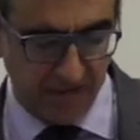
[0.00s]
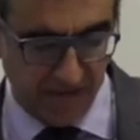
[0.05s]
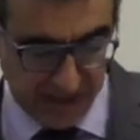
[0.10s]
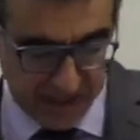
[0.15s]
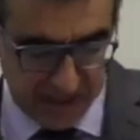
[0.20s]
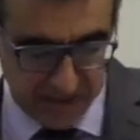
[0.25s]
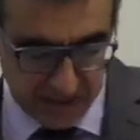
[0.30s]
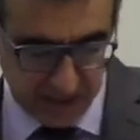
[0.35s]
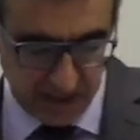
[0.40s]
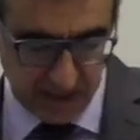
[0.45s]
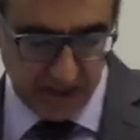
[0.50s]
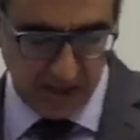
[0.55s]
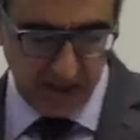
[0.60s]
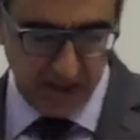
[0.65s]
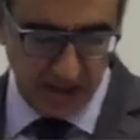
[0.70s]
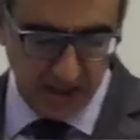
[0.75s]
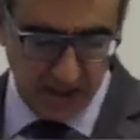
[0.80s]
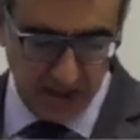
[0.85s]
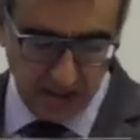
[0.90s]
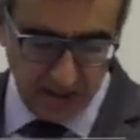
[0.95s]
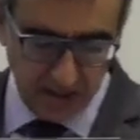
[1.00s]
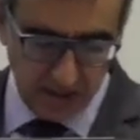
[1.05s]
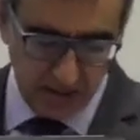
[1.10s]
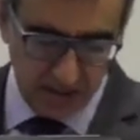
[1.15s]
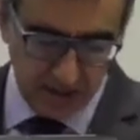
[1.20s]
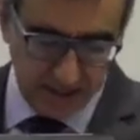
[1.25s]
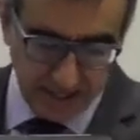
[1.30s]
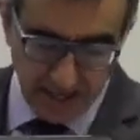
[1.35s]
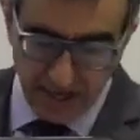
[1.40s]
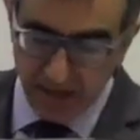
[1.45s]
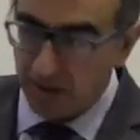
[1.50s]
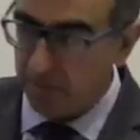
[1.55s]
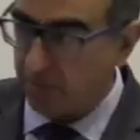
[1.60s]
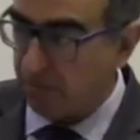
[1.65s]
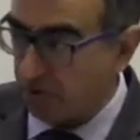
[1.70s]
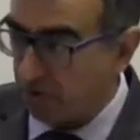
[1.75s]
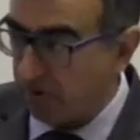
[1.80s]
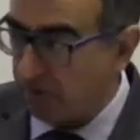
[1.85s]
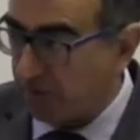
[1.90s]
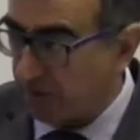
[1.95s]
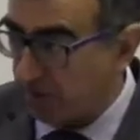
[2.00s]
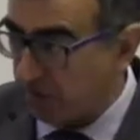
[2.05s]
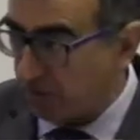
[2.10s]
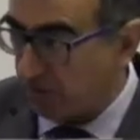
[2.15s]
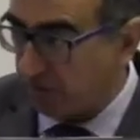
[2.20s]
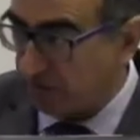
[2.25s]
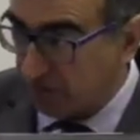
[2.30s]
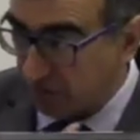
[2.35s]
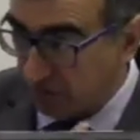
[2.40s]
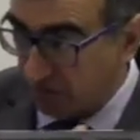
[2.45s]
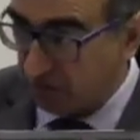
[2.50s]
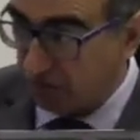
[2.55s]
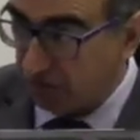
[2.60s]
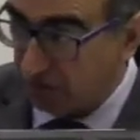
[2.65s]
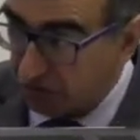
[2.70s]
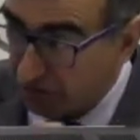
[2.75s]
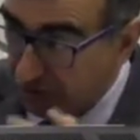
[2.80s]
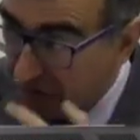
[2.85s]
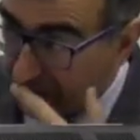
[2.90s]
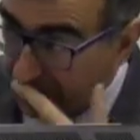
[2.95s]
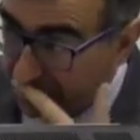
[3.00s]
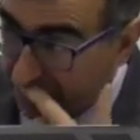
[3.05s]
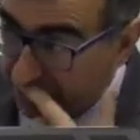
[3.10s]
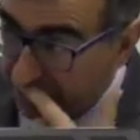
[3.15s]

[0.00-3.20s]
facing a key problem of the model-driven